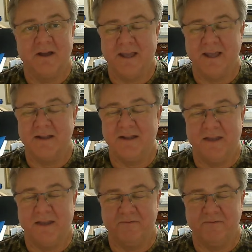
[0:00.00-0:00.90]
again, I
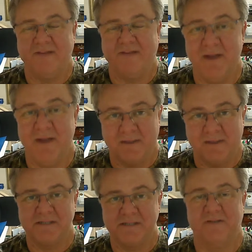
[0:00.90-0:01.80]
think I've made
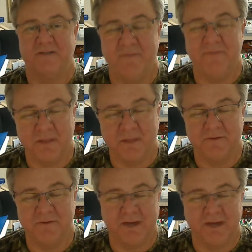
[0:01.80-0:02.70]
myself
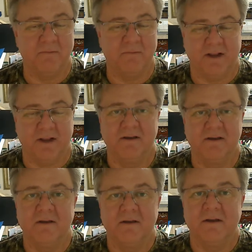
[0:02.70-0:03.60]
available to everybody
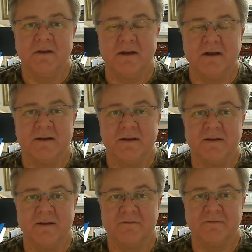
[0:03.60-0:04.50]

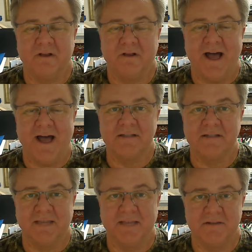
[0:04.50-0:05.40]
for the class
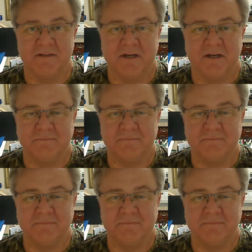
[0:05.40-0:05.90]
to get this done.